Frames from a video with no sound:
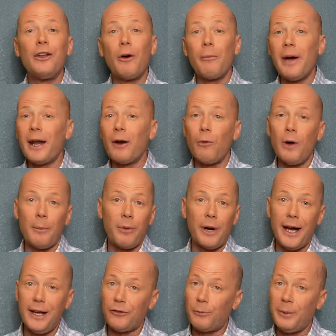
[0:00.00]
No matter what
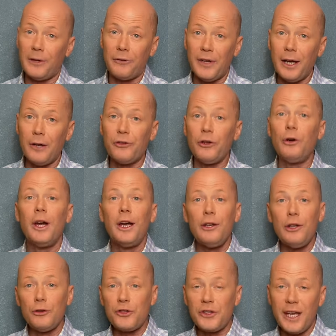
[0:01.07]
Brian Smith tells you,
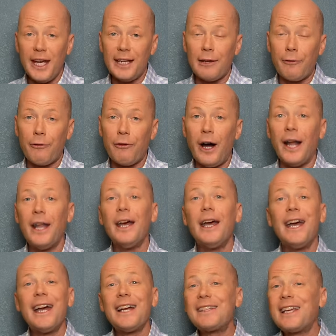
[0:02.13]
you stay at the front.
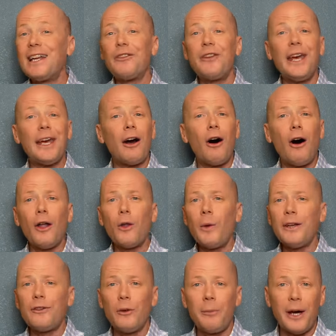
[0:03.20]
It's going to take all the
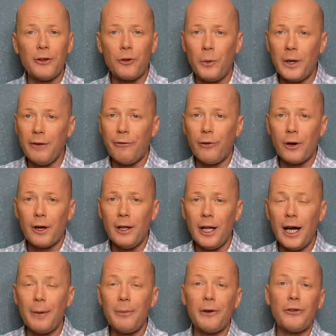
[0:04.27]
way to about 24
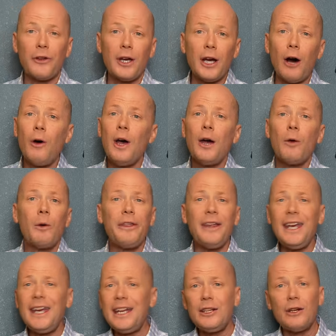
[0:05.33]
kilometers to go,
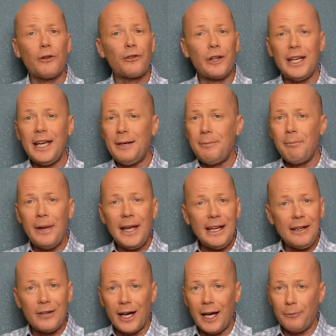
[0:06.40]
with Ineos leading
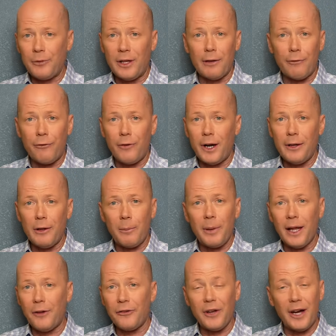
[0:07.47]
many times on the front of the
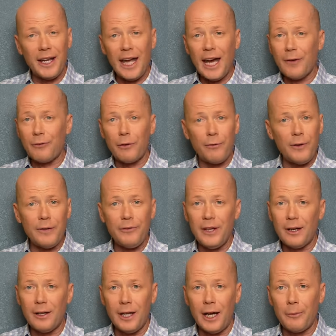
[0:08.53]
peloton after 50
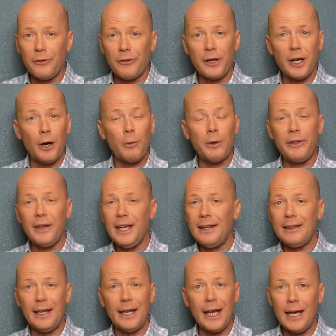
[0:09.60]
kilometers to go with
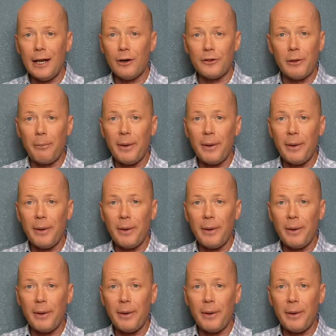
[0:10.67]
Ethan Hayter at the